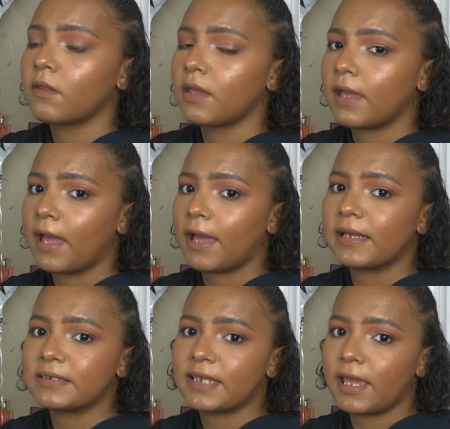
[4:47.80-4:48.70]
it
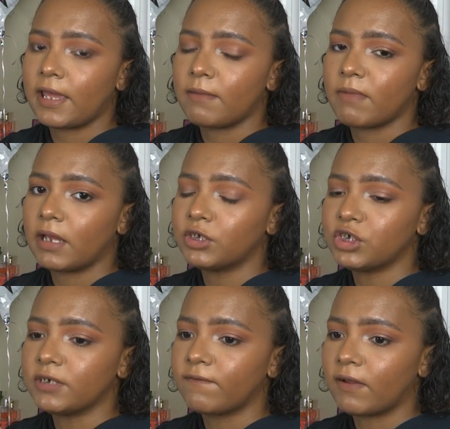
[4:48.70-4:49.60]
has a
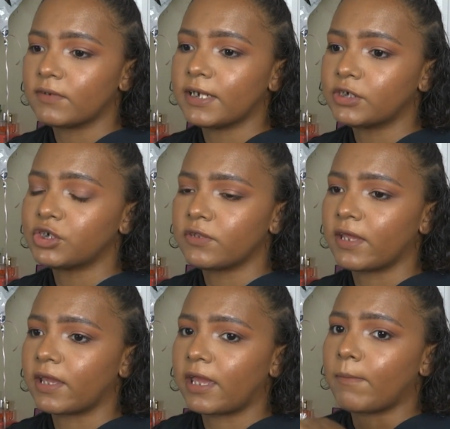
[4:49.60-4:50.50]
matching foundation
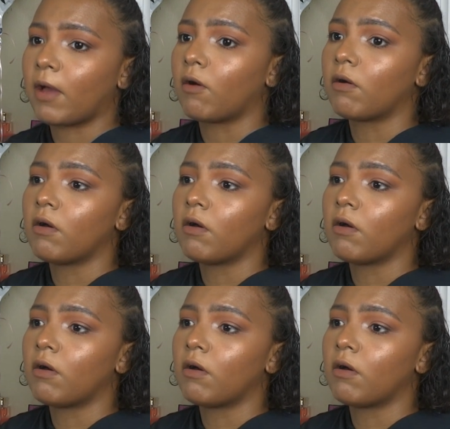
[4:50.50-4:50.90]
that came out